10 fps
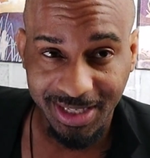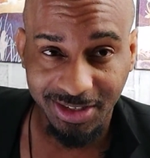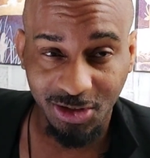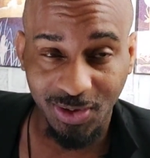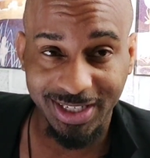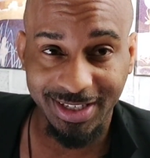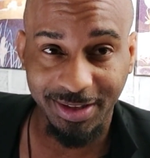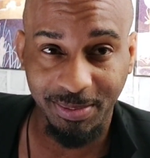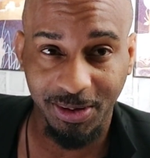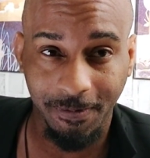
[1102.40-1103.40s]
straight to
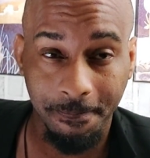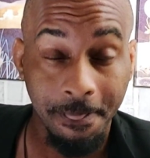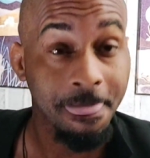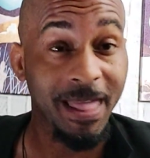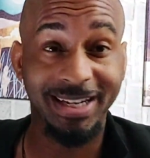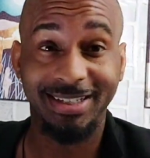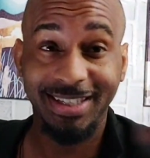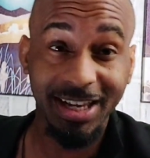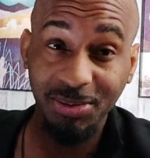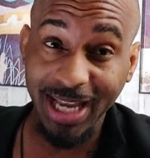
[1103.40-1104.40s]
the moon. And
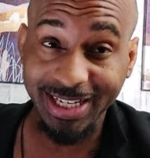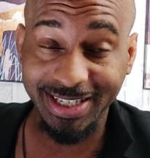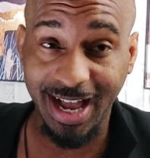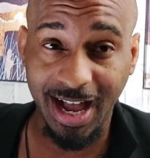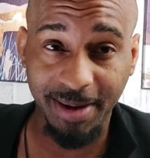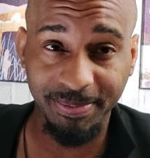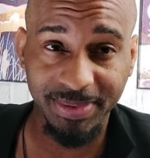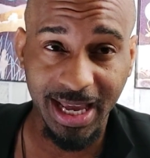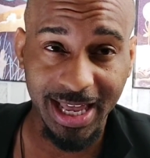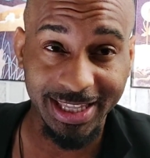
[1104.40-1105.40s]
until next
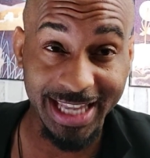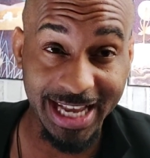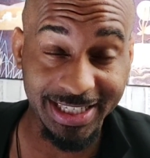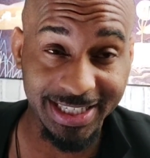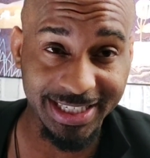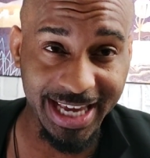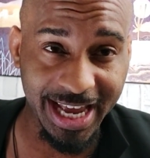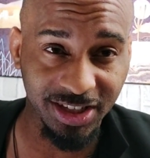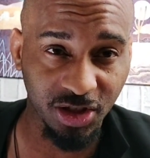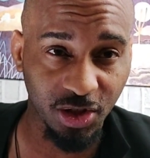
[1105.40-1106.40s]
time, let's
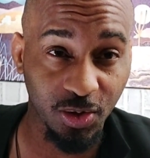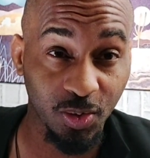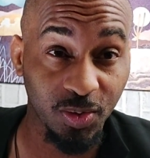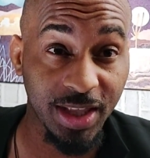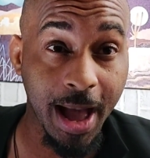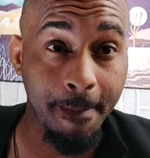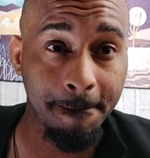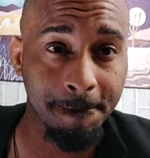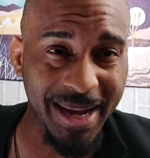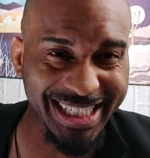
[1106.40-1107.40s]
get to the
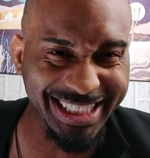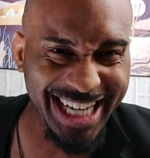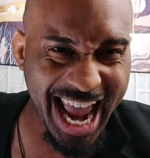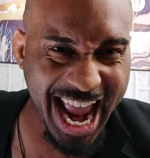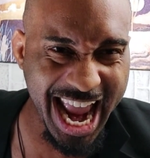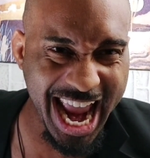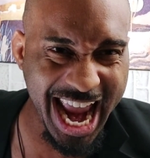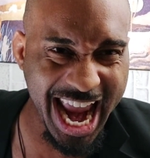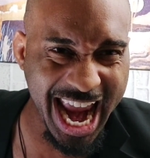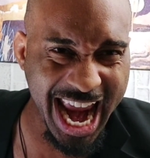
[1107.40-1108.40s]

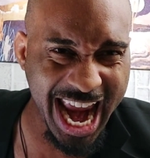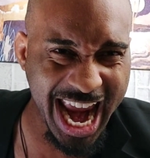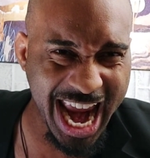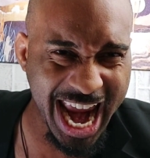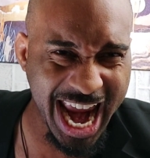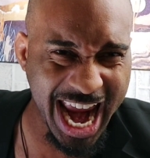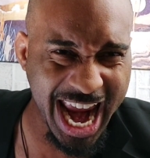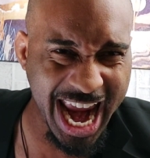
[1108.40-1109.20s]
money.